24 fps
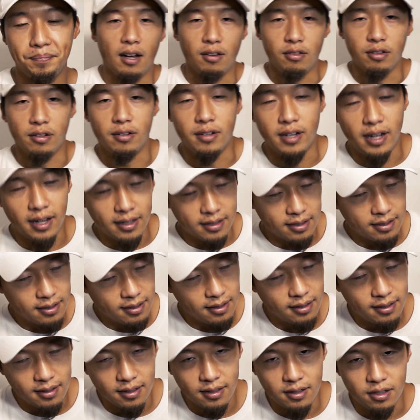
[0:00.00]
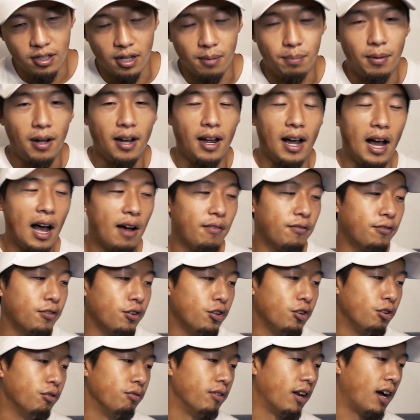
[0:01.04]
Now, the next tip I have
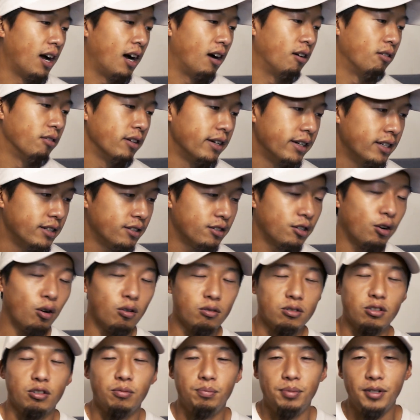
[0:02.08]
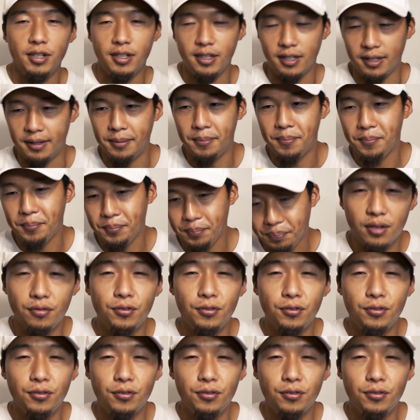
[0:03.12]
for you now is going to be,